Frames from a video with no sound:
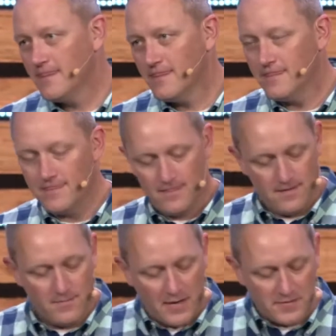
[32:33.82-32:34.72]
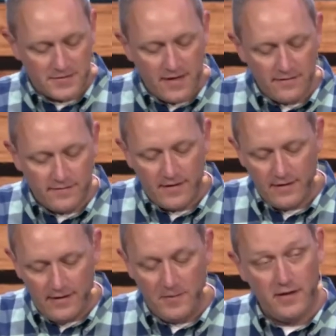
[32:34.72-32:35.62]
The Bible says that
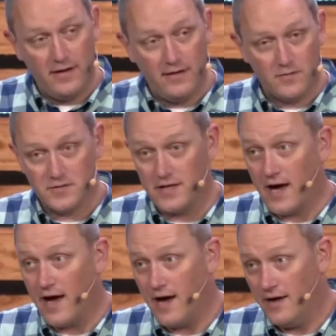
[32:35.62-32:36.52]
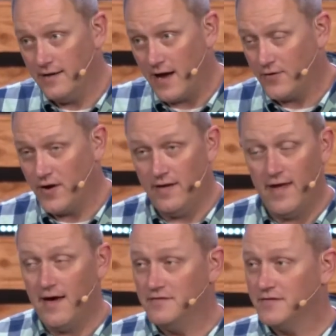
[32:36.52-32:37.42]
in the beginning there was God. God created the
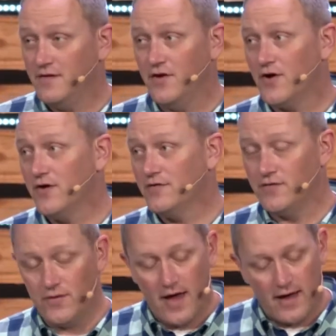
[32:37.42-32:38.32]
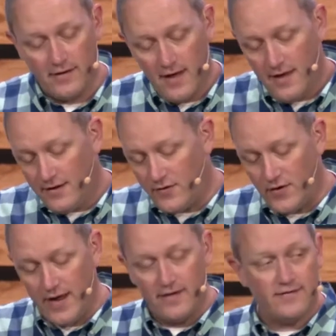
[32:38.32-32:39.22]
heavens and the earth. So God
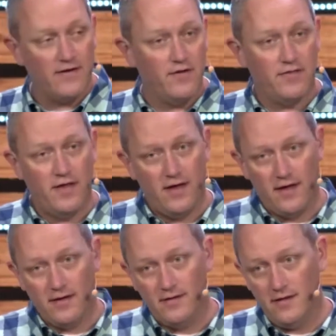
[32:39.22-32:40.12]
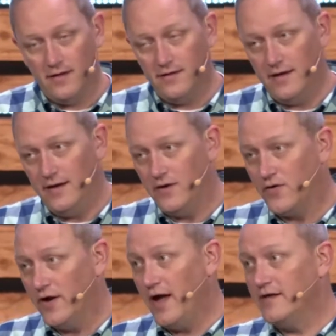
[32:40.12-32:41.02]
creates everything, and he
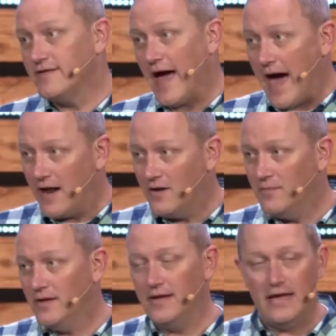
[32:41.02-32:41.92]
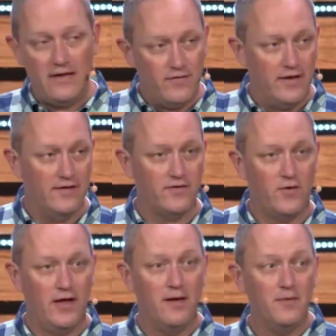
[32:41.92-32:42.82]
creates Adam and Eve in his own
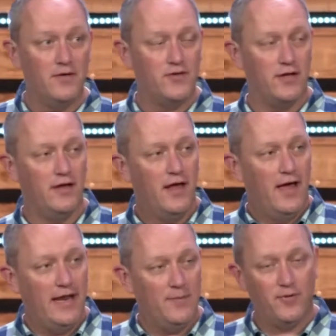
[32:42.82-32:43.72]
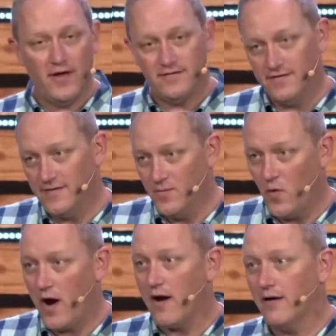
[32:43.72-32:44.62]
image, and he places them
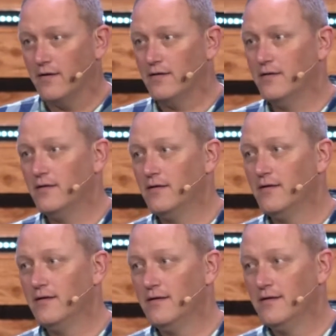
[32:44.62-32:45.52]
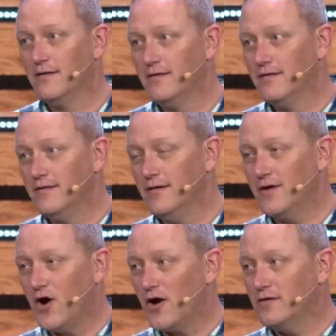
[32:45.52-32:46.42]
where? In a
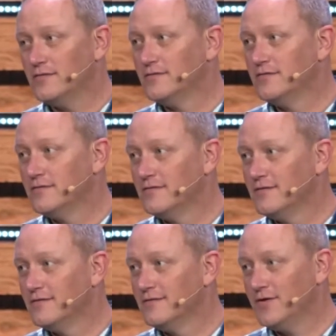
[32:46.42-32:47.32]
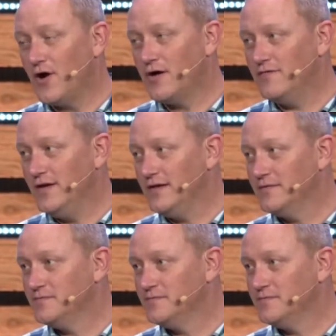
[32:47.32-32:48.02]
garden, the Garden of Eden.